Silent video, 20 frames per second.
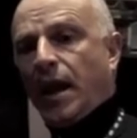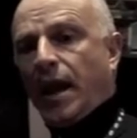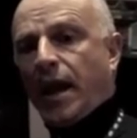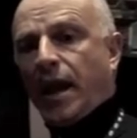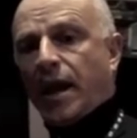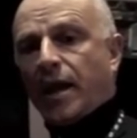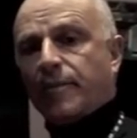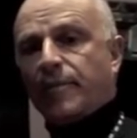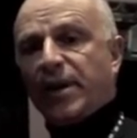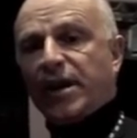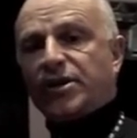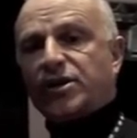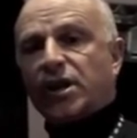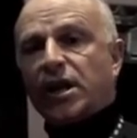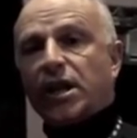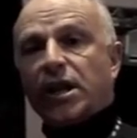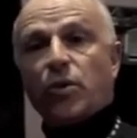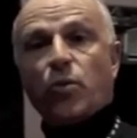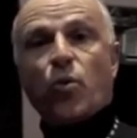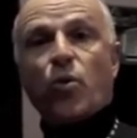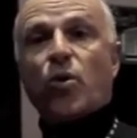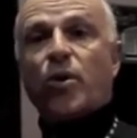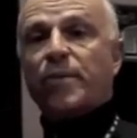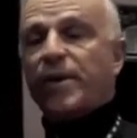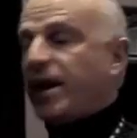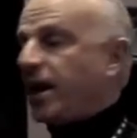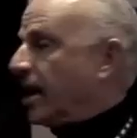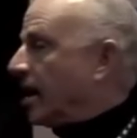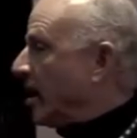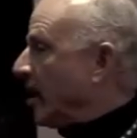and basically
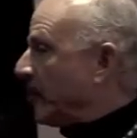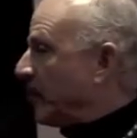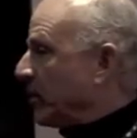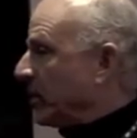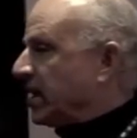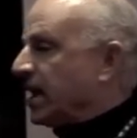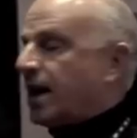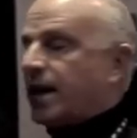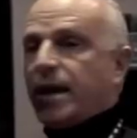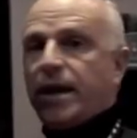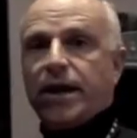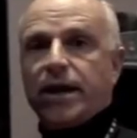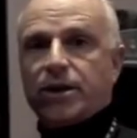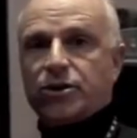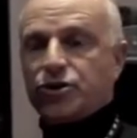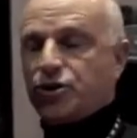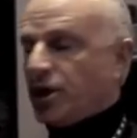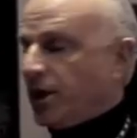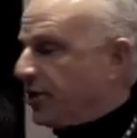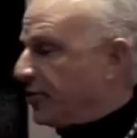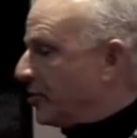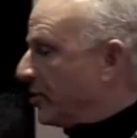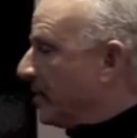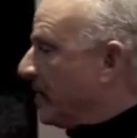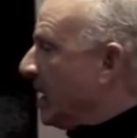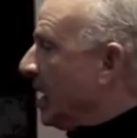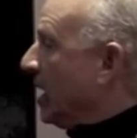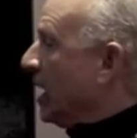warming it up with that heat exchanger.